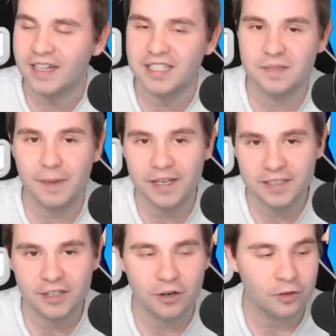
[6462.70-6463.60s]

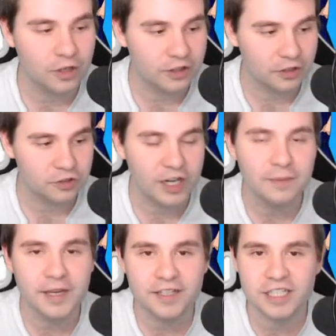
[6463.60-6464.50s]
they're trying
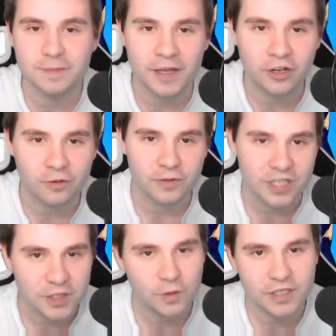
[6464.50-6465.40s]
to make us spend our
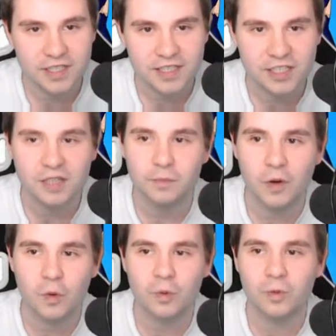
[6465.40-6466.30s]
resources to the
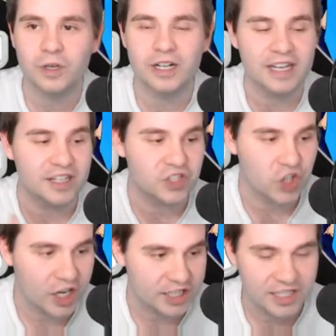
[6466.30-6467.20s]
point where we're
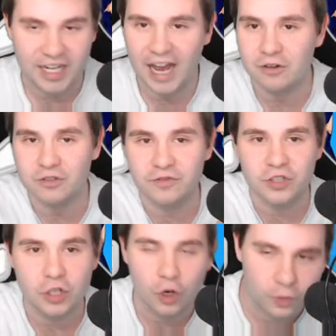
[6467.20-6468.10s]
exhausted out of
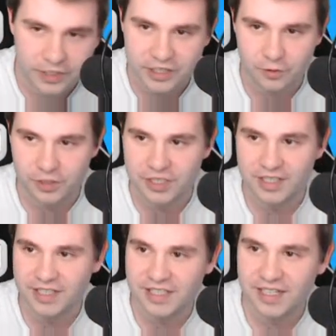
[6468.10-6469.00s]
no
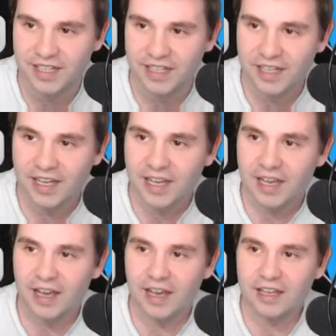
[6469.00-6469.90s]
resources.
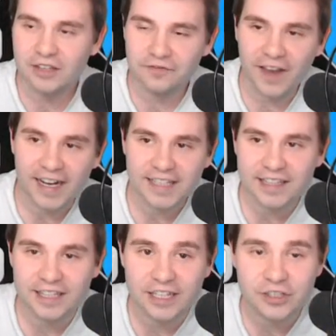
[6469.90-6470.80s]
The fact
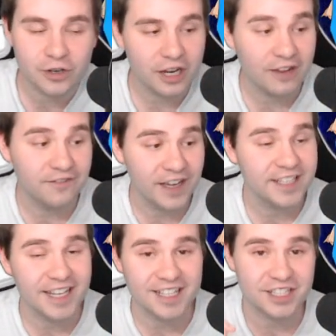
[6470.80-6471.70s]
that these are
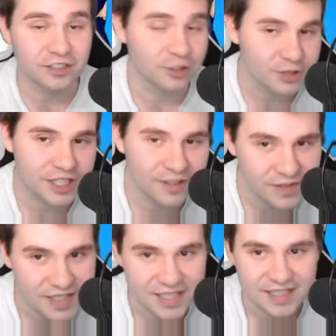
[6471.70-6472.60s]
event
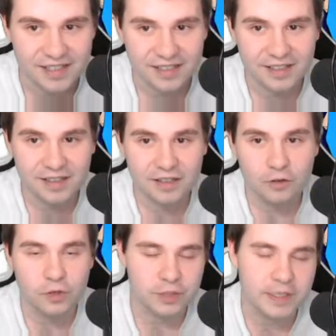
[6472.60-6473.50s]
exclusives,
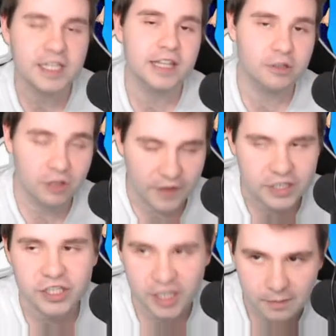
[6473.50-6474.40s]
which means that they'll
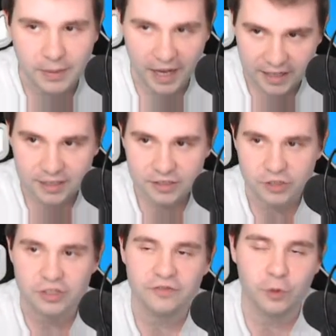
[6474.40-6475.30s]
eventually come back,
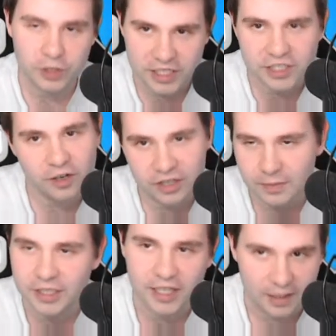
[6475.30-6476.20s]
so you can 14-star
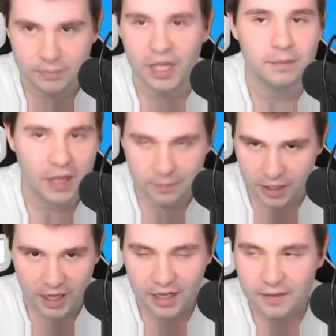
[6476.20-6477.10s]
them again, blah, blah,
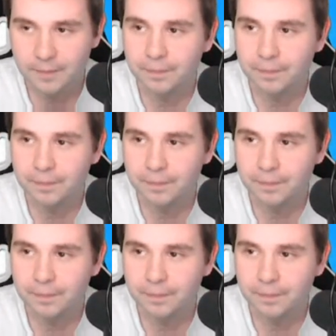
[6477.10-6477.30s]
blah.